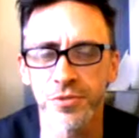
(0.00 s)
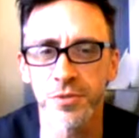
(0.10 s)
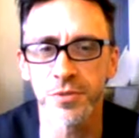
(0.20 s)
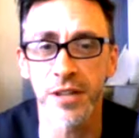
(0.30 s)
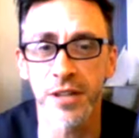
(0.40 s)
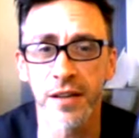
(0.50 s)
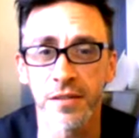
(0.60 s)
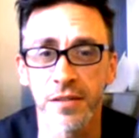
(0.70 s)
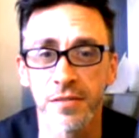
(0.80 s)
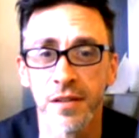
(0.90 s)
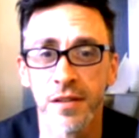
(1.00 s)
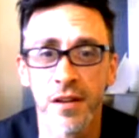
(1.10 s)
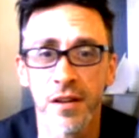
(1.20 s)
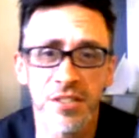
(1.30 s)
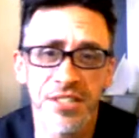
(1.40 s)
children who are dying,
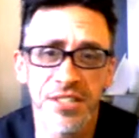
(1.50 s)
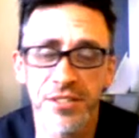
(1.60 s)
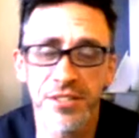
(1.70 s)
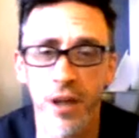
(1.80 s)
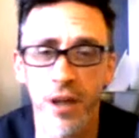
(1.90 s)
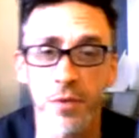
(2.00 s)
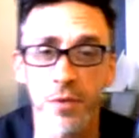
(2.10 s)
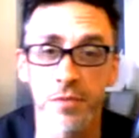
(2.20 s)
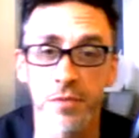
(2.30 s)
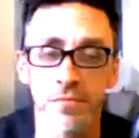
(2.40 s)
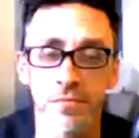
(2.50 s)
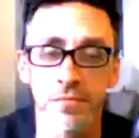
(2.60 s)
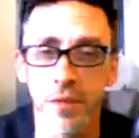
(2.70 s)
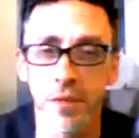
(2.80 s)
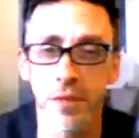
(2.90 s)
or just sit and talk with them.
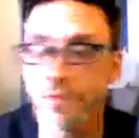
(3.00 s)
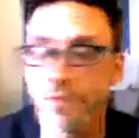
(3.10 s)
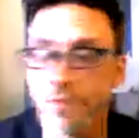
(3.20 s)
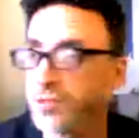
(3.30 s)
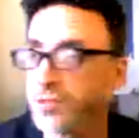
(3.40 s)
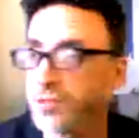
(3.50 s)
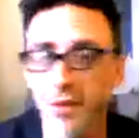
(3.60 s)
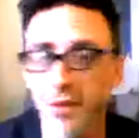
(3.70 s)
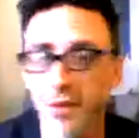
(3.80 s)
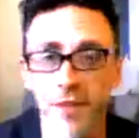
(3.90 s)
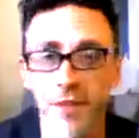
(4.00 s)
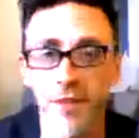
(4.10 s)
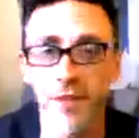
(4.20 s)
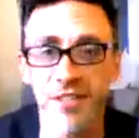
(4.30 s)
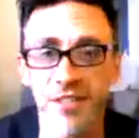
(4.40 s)
I'm sure they would have
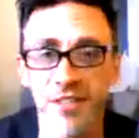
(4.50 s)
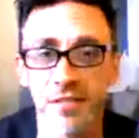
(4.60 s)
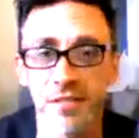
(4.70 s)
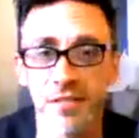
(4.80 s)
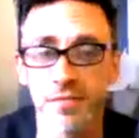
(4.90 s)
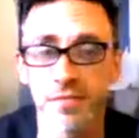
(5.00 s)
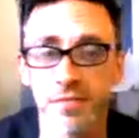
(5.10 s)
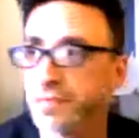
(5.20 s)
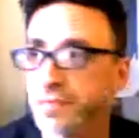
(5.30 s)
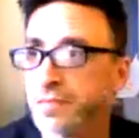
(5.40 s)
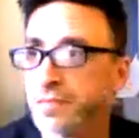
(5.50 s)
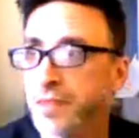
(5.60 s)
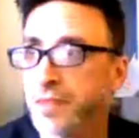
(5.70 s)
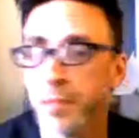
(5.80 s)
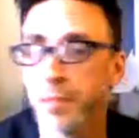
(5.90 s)
fascinating,
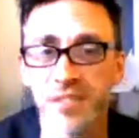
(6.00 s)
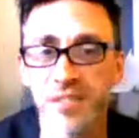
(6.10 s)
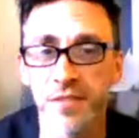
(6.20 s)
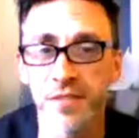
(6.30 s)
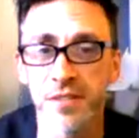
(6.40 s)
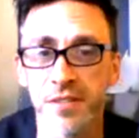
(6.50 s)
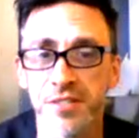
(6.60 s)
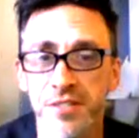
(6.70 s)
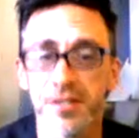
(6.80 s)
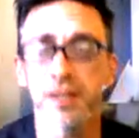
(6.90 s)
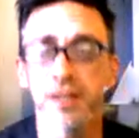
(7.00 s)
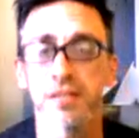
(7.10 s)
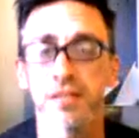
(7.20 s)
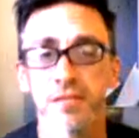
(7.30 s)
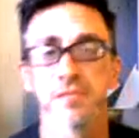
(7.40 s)
amazing things to say,
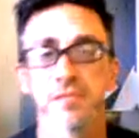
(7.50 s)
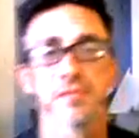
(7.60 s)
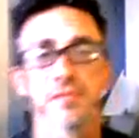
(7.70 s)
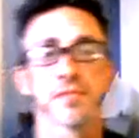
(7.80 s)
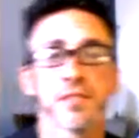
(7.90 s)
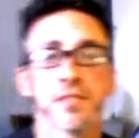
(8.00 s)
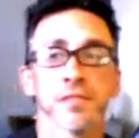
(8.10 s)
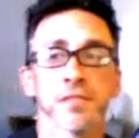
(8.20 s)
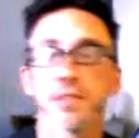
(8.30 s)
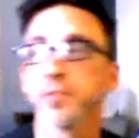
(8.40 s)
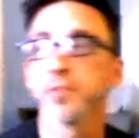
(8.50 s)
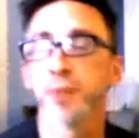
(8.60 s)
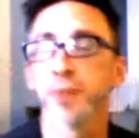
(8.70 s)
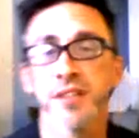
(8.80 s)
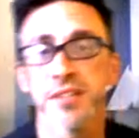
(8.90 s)
like their process
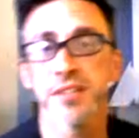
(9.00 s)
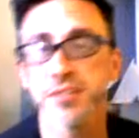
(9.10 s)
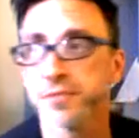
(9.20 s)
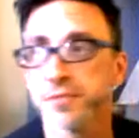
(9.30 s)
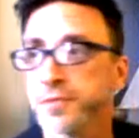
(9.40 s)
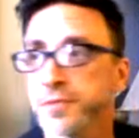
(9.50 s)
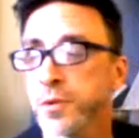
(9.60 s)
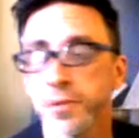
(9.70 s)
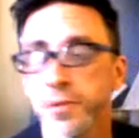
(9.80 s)
of going through that.